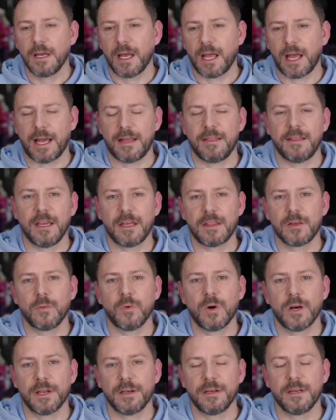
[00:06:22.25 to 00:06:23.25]
And the other
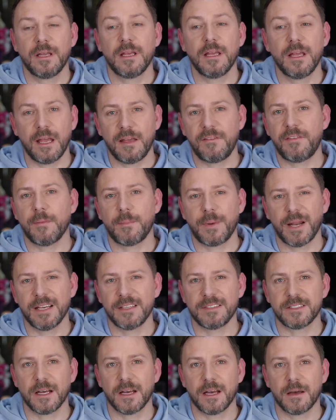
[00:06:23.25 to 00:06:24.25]
one, if it
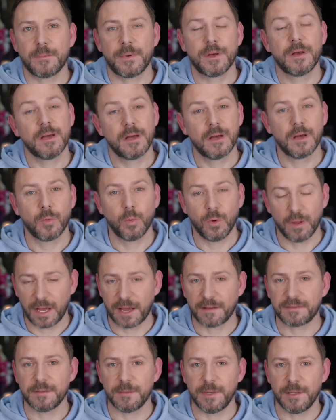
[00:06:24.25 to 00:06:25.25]
plays up, will
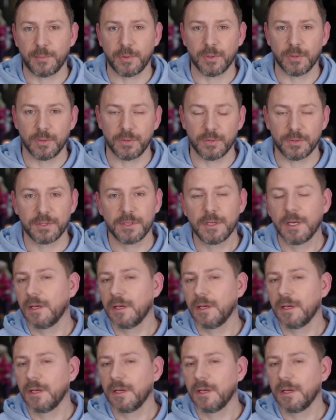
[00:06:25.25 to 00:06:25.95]
have to be pulled